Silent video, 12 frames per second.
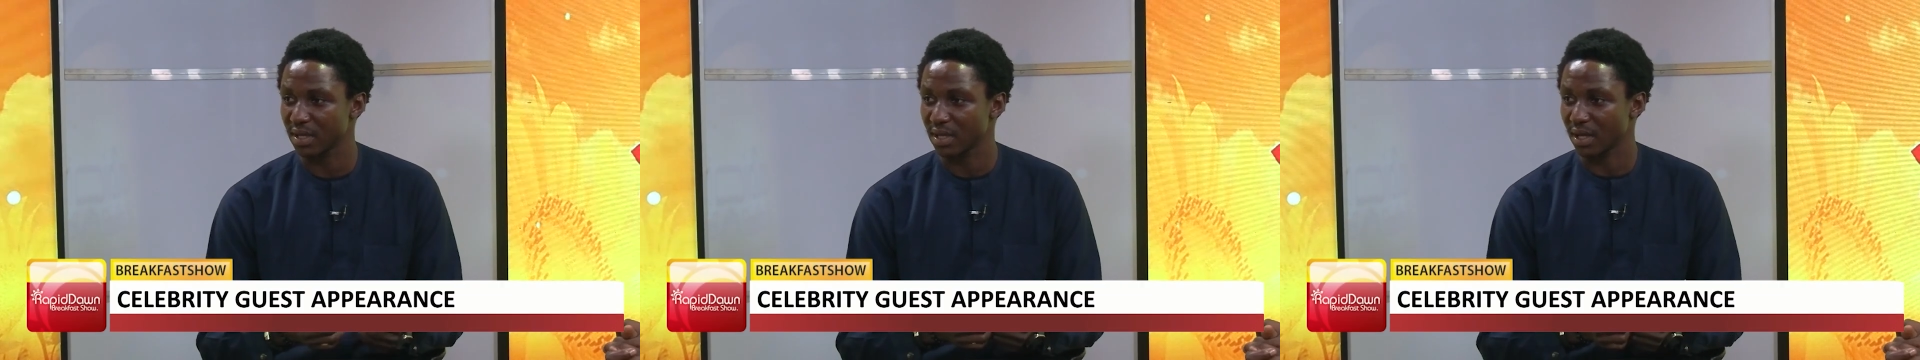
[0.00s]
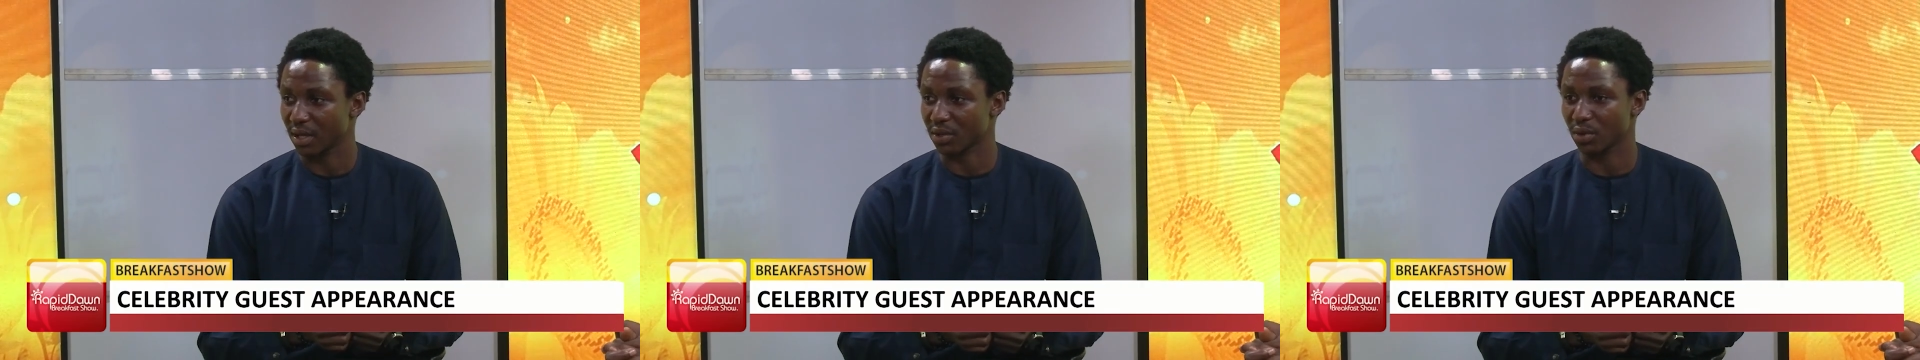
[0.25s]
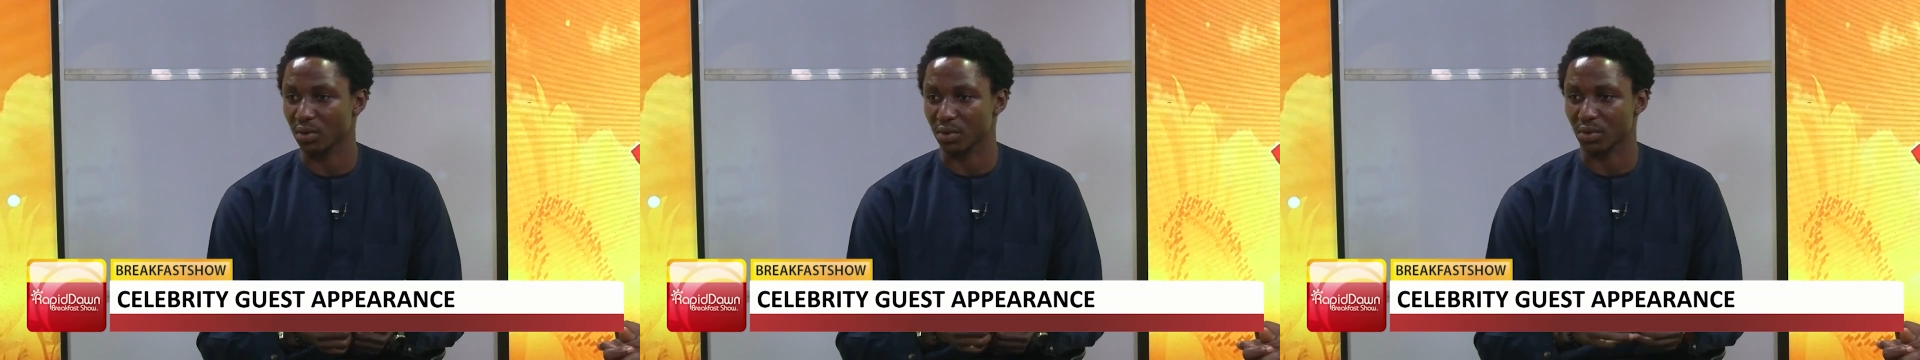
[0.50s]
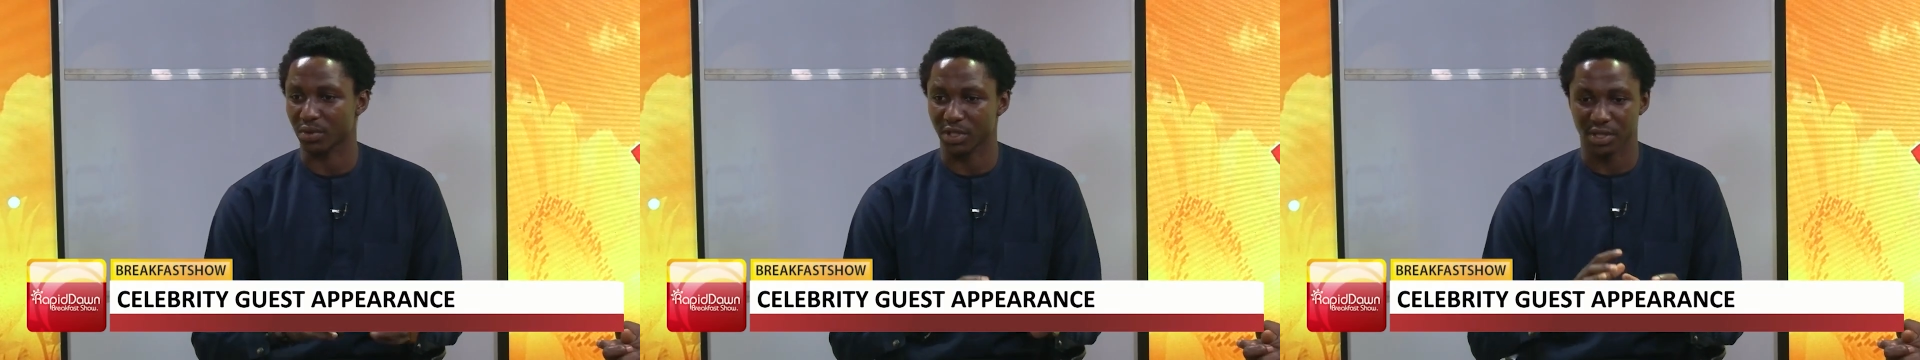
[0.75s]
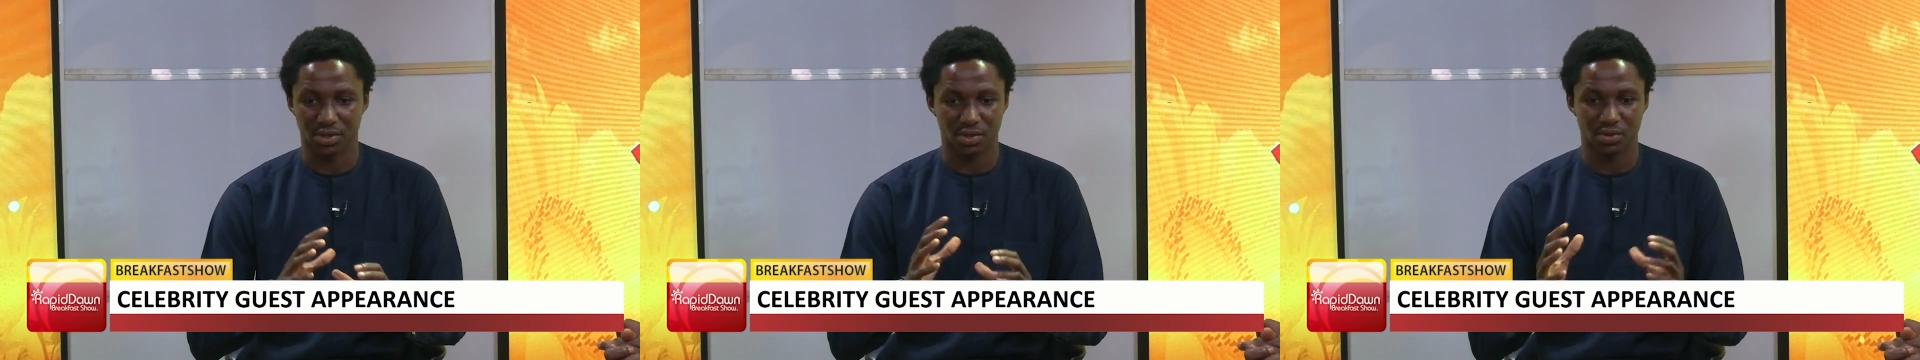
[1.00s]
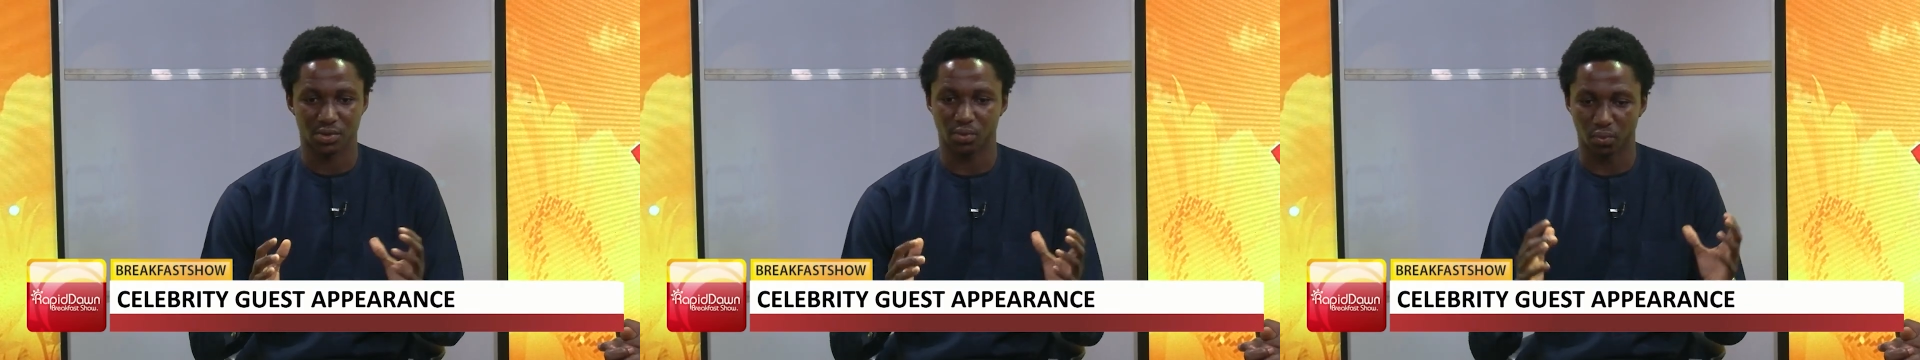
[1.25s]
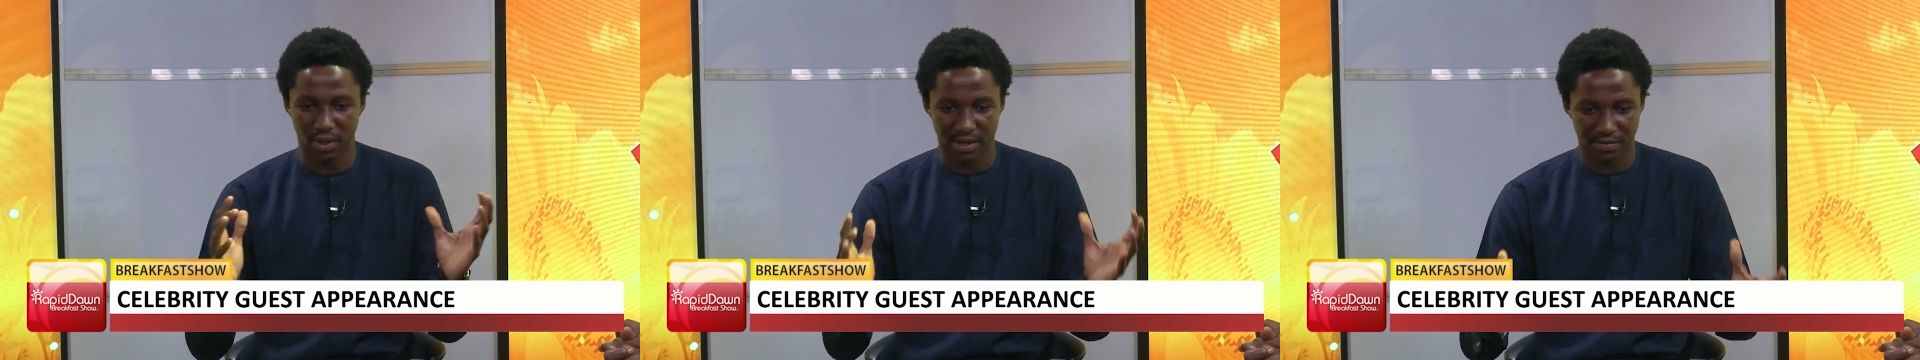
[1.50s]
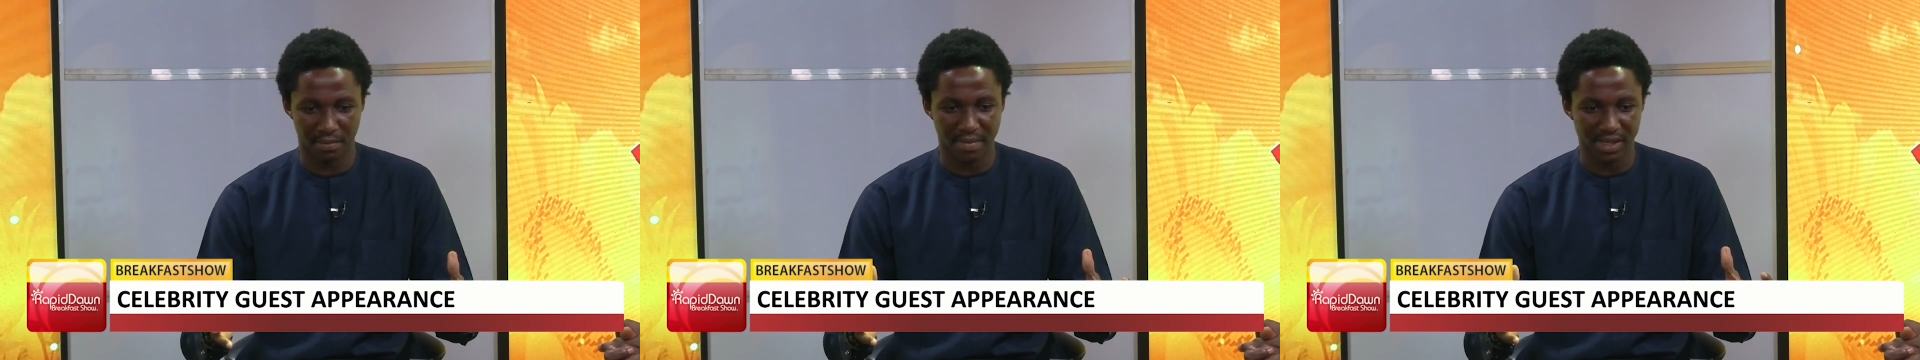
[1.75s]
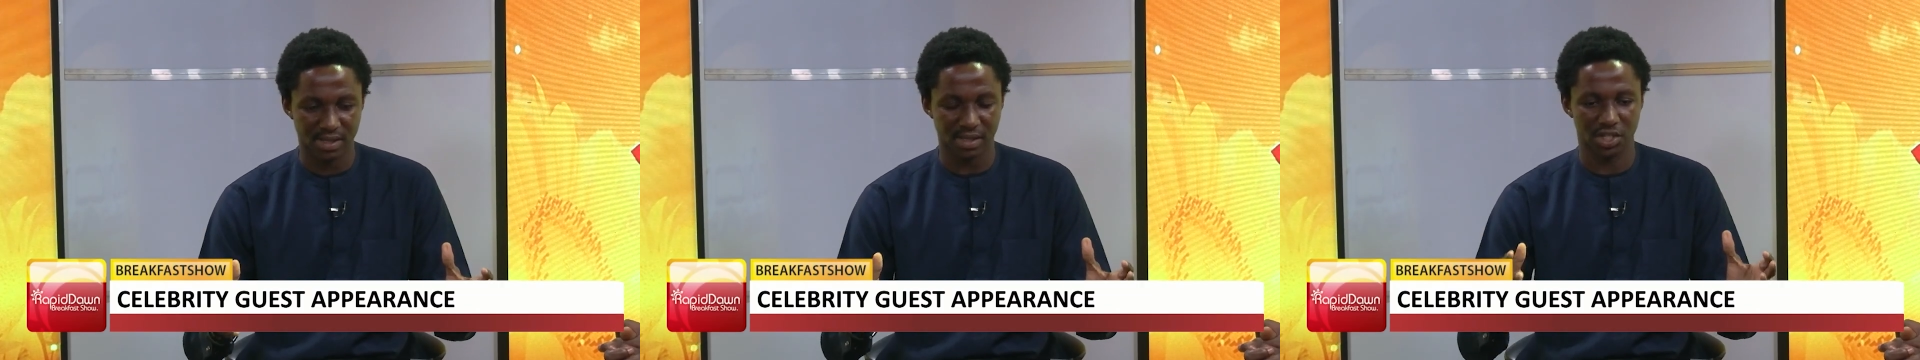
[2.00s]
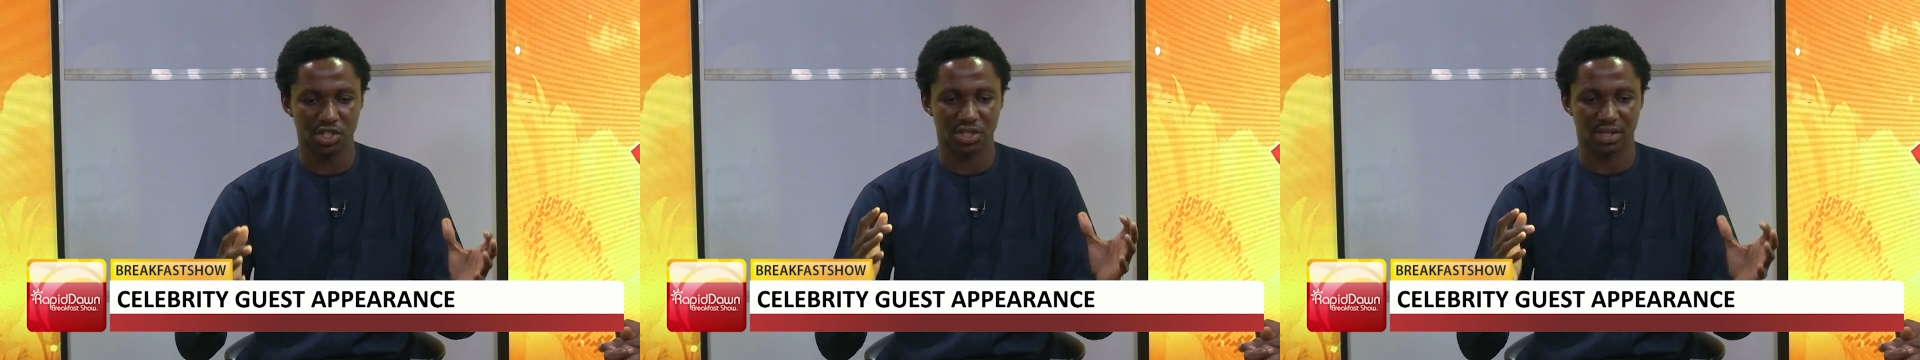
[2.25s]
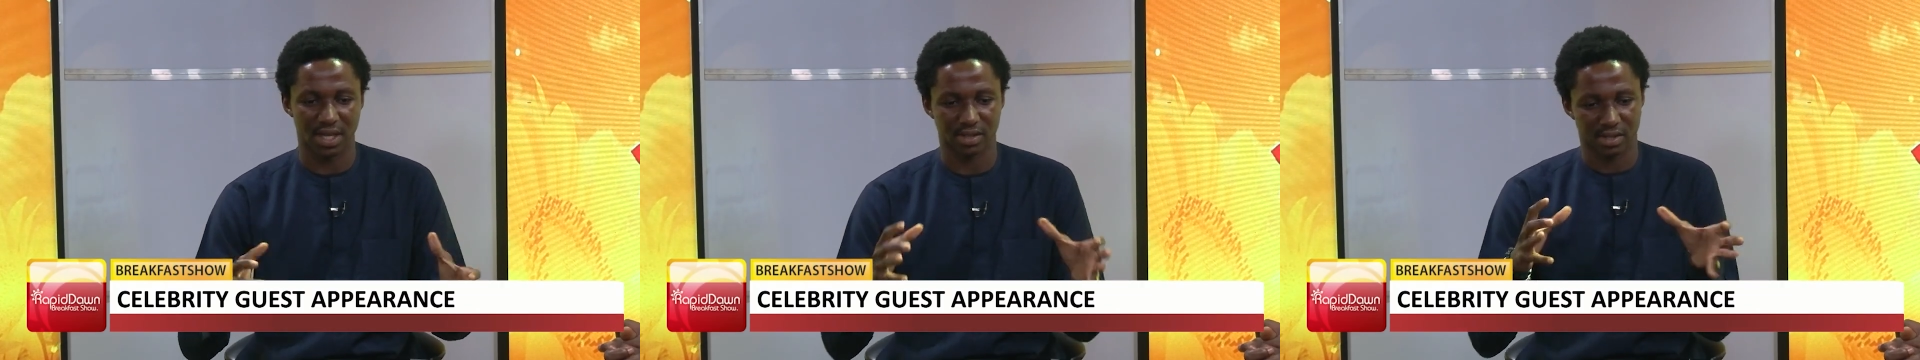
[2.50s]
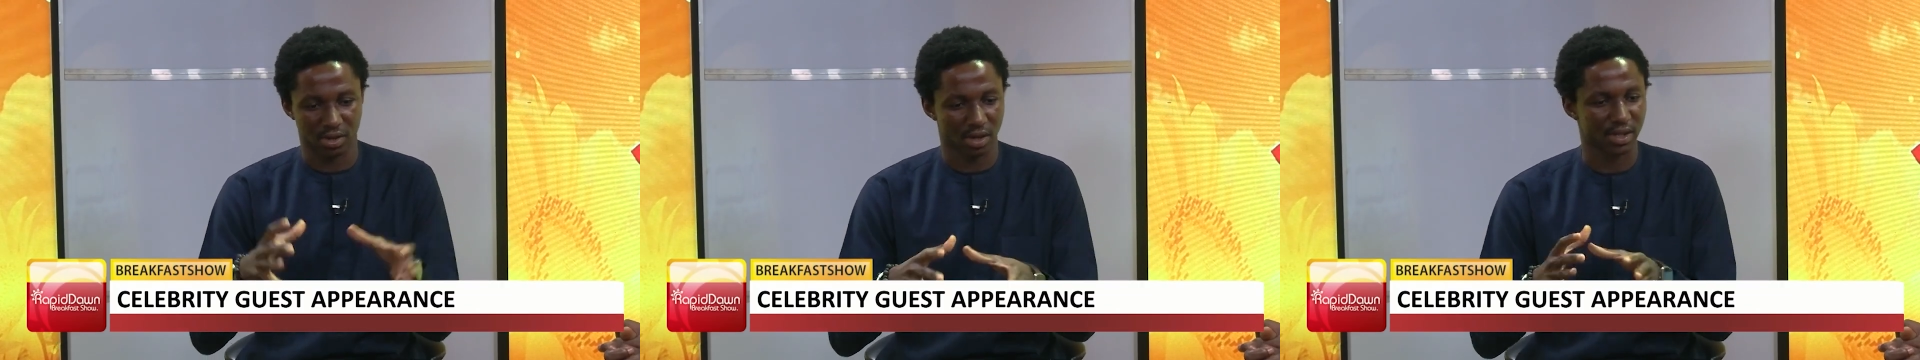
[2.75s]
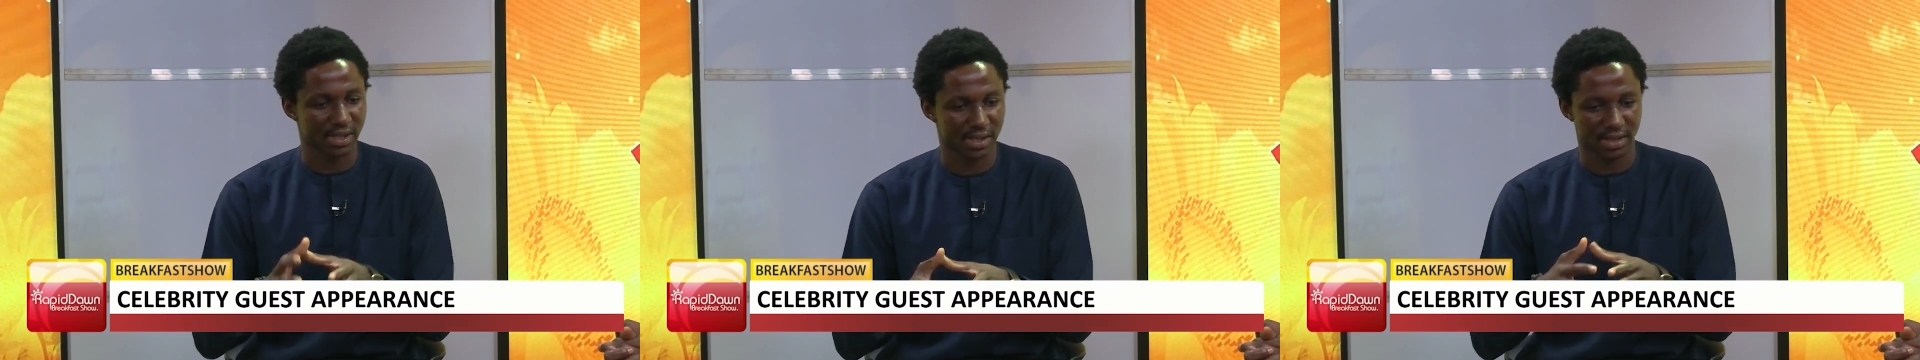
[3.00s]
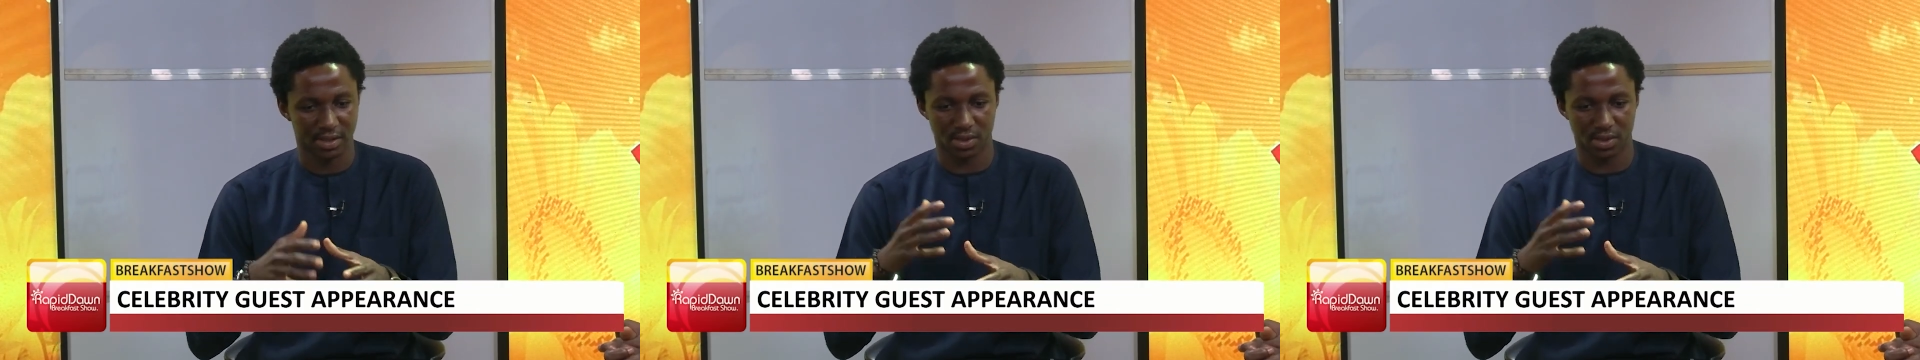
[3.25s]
You know, is whatever message that the content